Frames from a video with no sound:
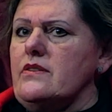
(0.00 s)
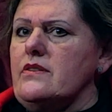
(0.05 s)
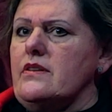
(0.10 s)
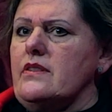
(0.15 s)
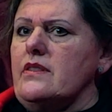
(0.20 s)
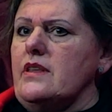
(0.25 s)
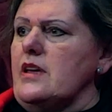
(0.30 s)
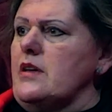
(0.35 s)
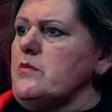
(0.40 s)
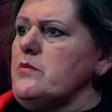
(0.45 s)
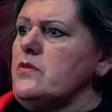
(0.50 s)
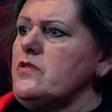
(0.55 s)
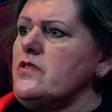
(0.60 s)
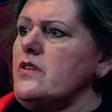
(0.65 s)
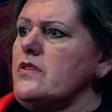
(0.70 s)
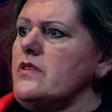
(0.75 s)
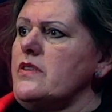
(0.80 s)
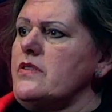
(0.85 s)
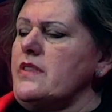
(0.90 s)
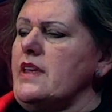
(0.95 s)
to them
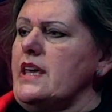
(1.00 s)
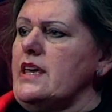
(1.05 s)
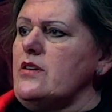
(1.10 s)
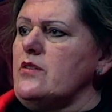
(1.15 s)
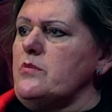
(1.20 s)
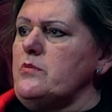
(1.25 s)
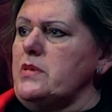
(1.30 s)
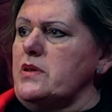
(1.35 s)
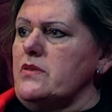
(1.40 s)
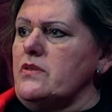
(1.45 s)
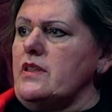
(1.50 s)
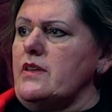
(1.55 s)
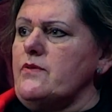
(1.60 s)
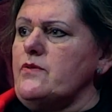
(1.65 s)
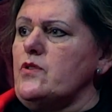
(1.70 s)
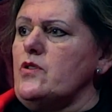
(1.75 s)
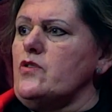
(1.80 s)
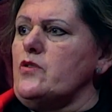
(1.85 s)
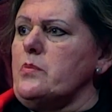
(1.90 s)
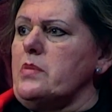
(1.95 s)
so that they could build their
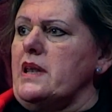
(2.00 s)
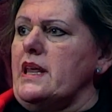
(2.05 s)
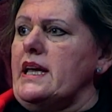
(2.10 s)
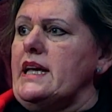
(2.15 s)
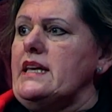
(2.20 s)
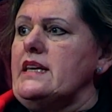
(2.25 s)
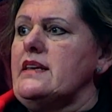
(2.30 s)
first plane.